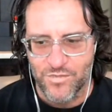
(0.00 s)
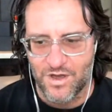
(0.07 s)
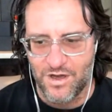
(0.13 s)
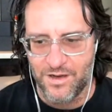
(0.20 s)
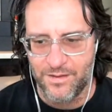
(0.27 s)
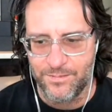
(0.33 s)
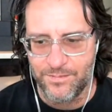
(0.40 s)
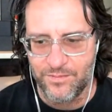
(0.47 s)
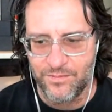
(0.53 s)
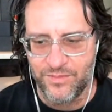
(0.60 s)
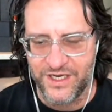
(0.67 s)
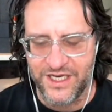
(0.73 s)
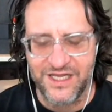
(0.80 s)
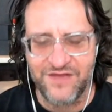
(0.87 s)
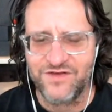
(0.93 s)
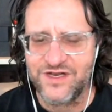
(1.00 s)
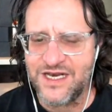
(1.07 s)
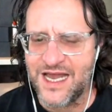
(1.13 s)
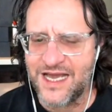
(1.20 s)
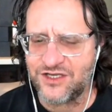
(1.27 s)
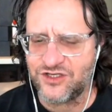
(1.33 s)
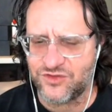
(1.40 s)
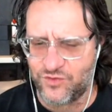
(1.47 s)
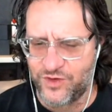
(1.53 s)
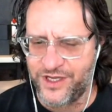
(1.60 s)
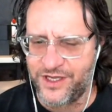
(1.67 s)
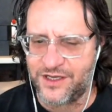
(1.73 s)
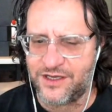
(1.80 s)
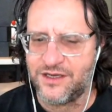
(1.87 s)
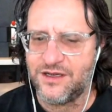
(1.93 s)
But even next
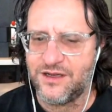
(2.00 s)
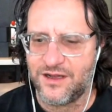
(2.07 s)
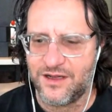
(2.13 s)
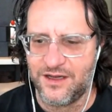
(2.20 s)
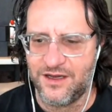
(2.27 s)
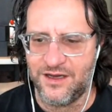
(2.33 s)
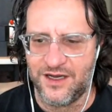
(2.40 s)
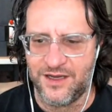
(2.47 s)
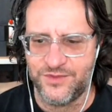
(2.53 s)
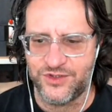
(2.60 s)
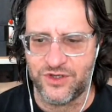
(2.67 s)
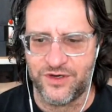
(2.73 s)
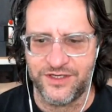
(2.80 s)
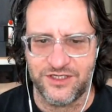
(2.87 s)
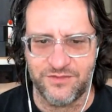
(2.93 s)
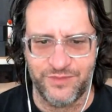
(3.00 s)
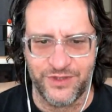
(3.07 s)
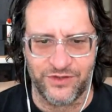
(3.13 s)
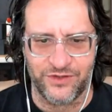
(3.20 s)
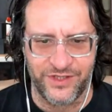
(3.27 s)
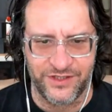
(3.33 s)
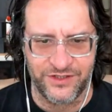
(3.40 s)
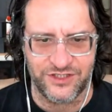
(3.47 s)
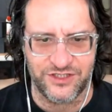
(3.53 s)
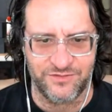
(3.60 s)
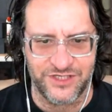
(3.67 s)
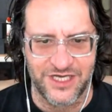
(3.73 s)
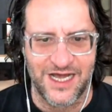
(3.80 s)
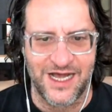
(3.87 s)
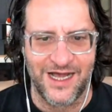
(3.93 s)
week, I'm starting to build in some
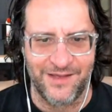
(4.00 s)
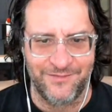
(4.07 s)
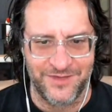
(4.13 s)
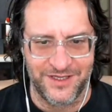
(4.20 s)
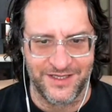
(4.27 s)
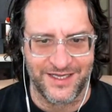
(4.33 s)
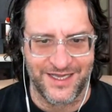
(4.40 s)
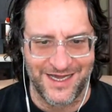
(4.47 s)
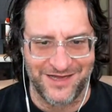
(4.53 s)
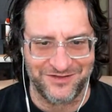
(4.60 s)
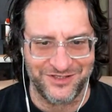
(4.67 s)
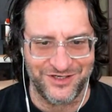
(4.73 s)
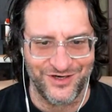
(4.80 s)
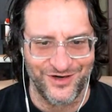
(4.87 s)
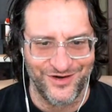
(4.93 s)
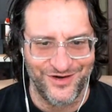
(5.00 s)
time in the calendar.